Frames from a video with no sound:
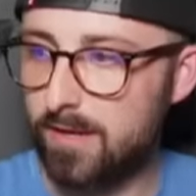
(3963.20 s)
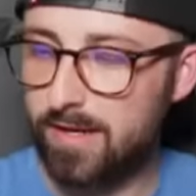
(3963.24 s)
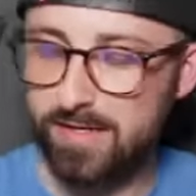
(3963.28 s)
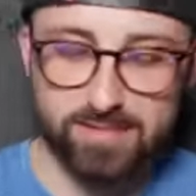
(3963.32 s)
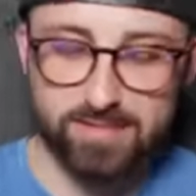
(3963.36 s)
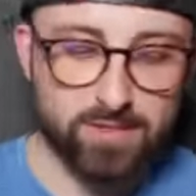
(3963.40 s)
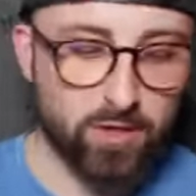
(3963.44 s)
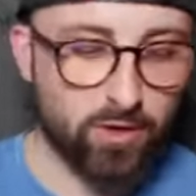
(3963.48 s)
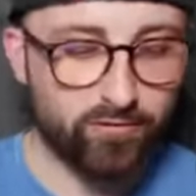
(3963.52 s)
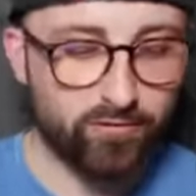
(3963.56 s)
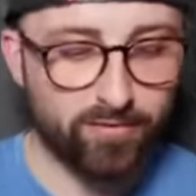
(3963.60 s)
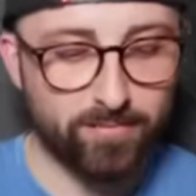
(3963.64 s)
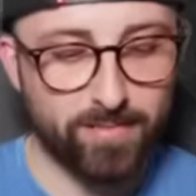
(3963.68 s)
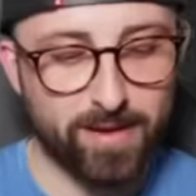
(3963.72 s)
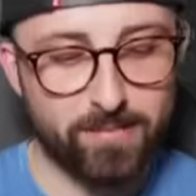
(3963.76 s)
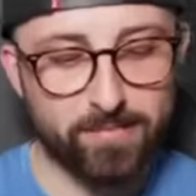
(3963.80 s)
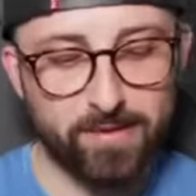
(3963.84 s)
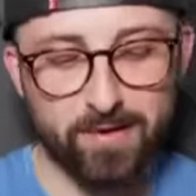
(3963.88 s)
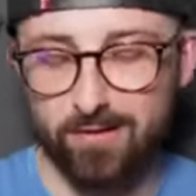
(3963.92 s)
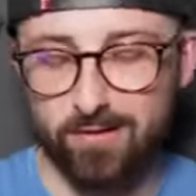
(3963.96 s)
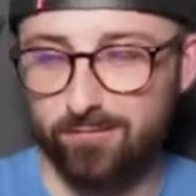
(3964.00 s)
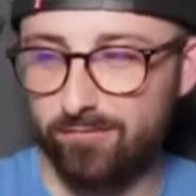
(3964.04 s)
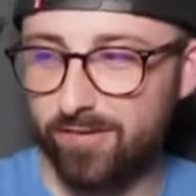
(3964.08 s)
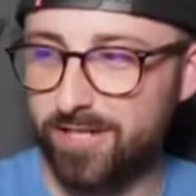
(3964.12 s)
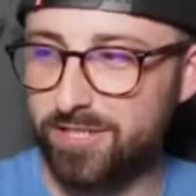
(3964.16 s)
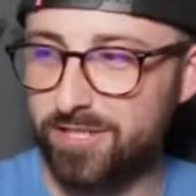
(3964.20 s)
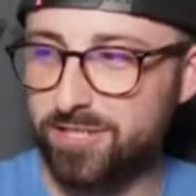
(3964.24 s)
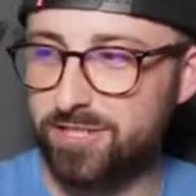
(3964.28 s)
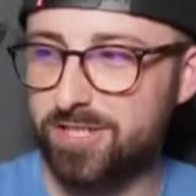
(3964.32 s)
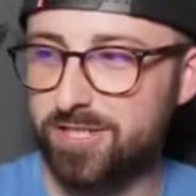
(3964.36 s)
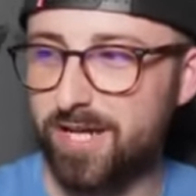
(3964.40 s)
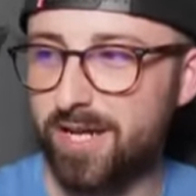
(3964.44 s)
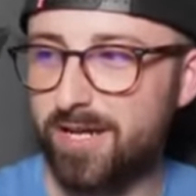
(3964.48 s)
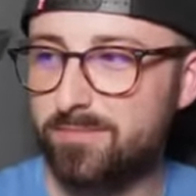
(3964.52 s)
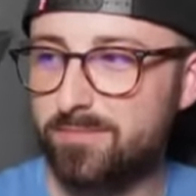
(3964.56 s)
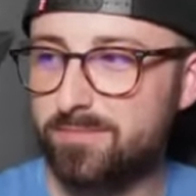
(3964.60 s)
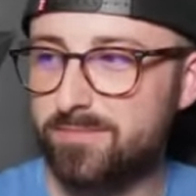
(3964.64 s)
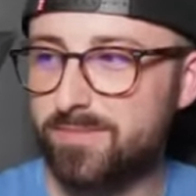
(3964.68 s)
Let's go for maybe like Reece
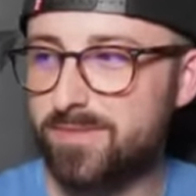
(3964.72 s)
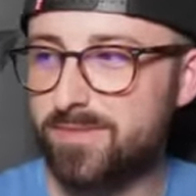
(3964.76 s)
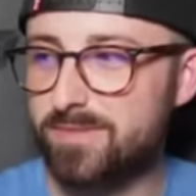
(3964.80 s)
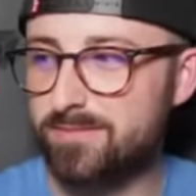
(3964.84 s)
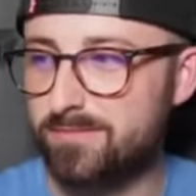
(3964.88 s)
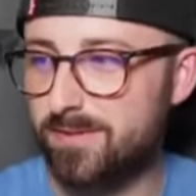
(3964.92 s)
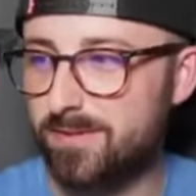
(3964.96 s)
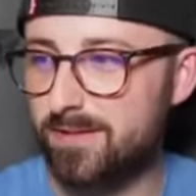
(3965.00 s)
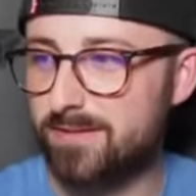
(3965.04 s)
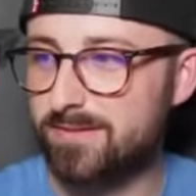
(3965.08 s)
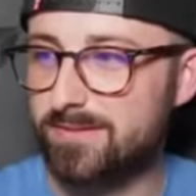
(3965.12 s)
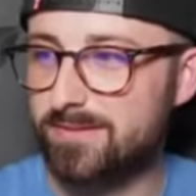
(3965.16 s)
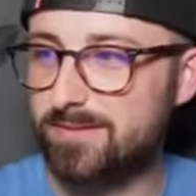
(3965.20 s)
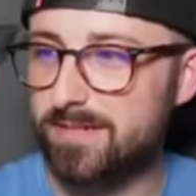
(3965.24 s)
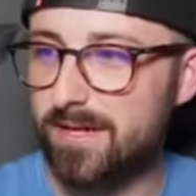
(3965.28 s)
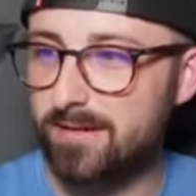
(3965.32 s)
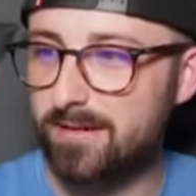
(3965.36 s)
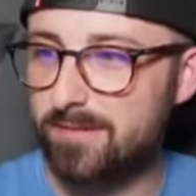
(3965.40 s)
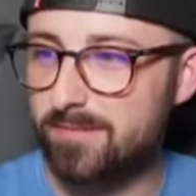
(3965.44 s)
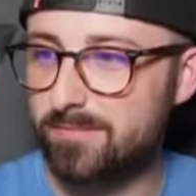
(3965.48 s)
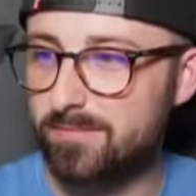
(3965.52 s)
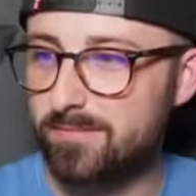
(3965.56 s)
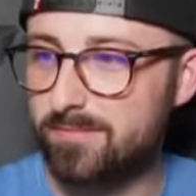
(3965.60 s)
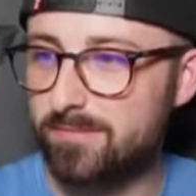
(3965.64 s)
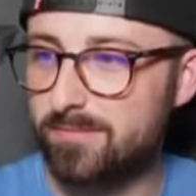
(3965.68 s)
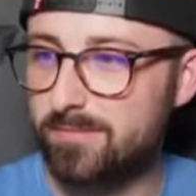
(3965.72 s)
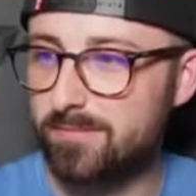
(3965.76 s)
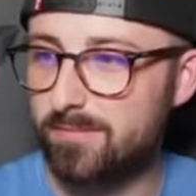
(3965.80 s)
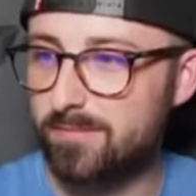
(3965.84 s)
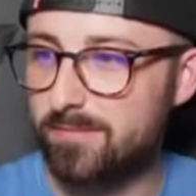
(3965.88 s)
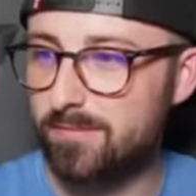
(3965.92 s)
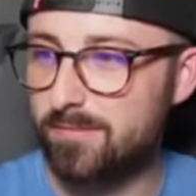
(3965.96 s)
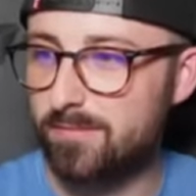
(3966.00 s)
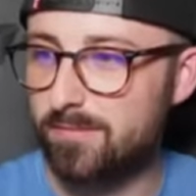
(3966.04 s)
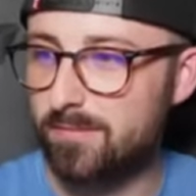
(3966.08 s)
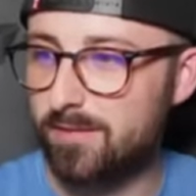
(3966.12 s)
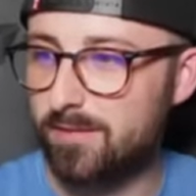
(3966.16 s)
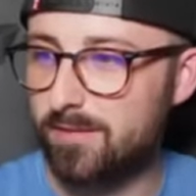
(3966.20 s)
James instead.
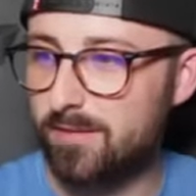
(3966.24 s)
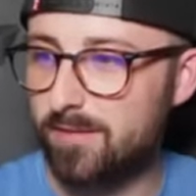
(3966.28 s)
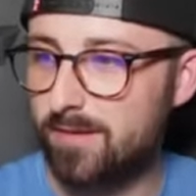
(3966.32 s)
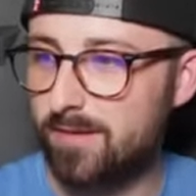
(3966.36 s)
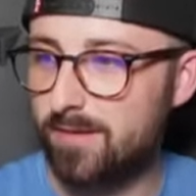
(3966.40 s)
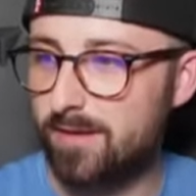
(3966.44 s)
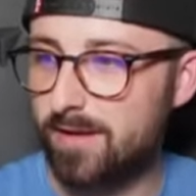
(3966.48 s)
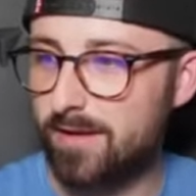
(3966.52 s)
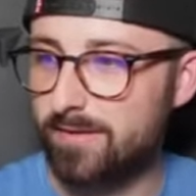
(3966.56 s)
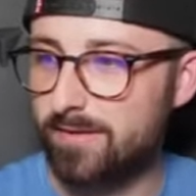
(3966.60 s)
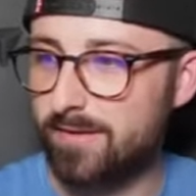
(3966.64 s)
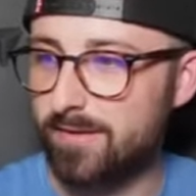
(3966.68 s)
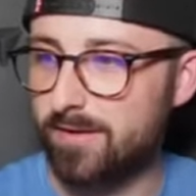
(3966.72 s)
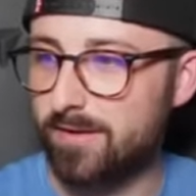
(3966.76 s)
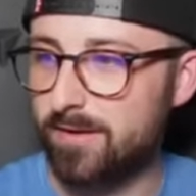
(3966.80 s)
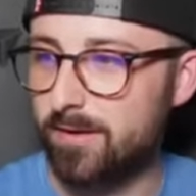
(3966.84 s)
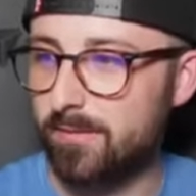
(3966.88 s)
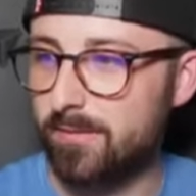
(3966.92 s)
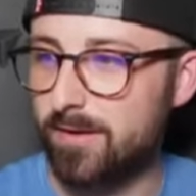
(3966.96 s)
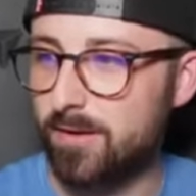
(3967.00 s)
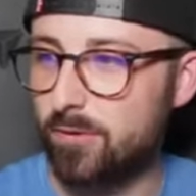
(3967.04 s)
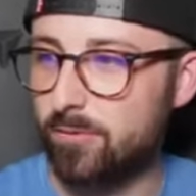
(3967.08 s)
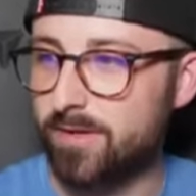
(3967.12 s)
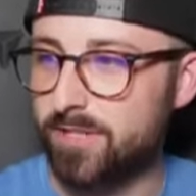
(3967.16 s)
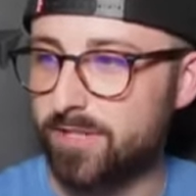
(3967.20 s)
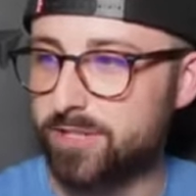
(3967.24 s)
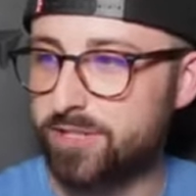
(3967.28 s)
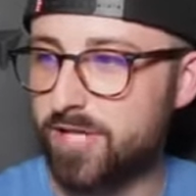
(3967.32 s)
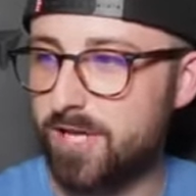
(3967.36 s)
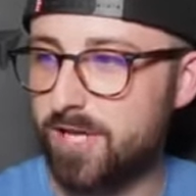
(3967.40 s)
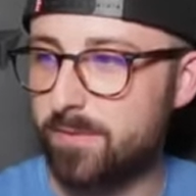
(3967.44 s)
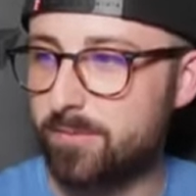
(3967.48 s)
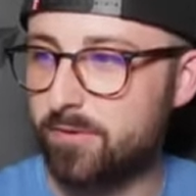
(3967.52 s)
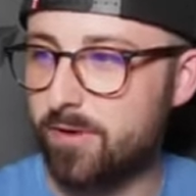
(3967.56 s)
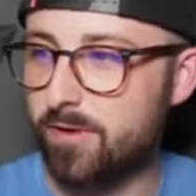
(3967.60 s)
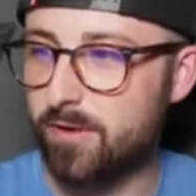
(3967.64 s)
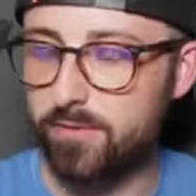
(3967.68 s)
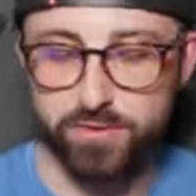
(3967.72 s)
And then go a little bit
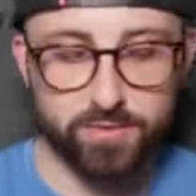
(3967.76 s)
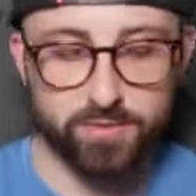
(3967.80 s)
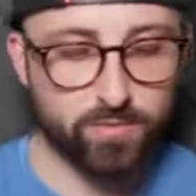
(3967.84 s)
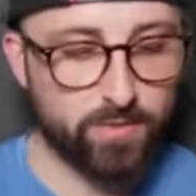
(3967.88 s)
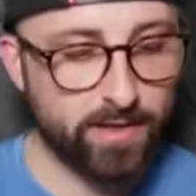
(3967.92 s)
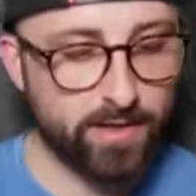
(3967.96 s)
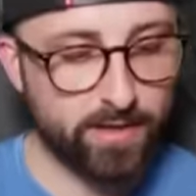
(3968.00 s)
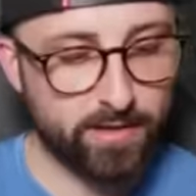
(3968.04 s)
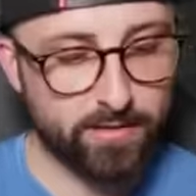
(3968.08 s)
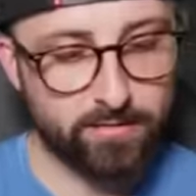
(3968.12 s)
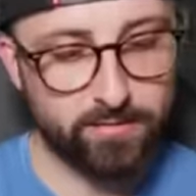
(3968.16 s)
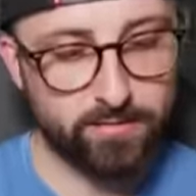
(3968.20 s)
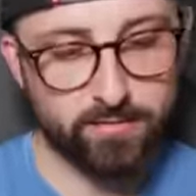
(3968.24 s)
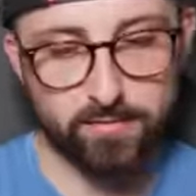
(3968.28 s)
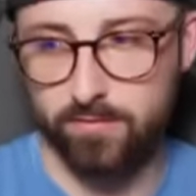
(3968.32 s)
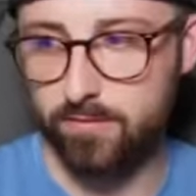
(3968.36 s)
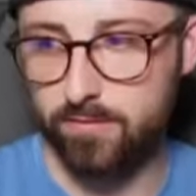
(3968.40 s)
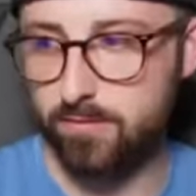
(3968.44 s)
cheaper elsewhere.